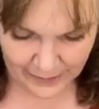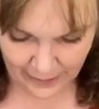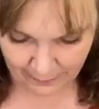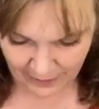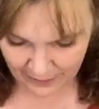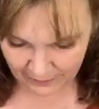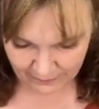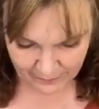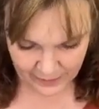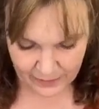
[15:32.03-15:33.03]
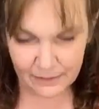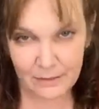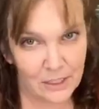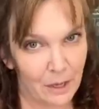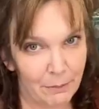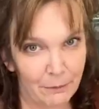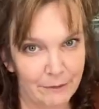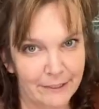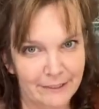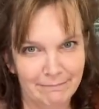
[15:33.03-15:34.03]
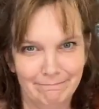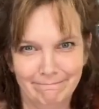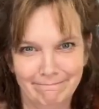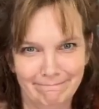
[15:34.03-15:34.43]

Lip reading: it's handmade. It's not perfect.